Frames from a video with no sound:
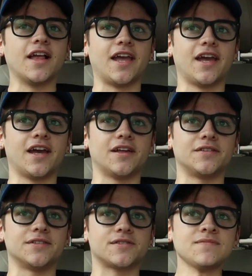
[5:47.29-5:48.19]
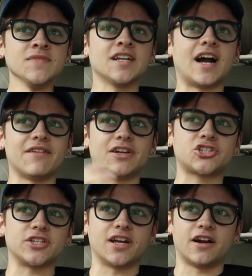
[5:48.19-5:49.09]
And I
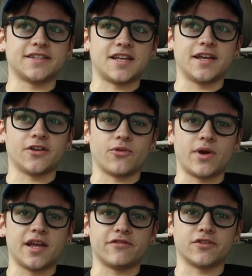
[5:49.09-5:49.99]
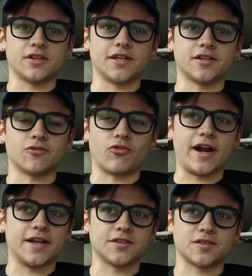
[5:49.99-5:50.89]
eventually got it taken away for
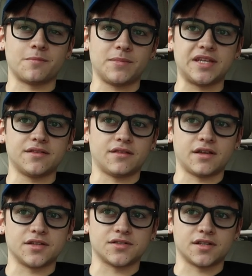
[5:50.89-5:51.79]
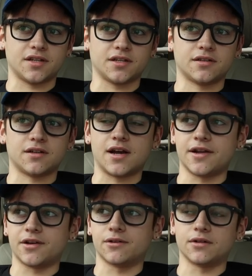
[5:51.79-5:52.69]
writing some mean things in it.
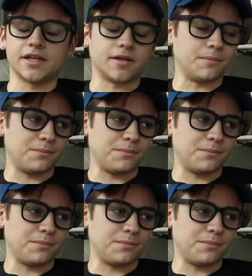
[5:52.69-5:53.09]
I know,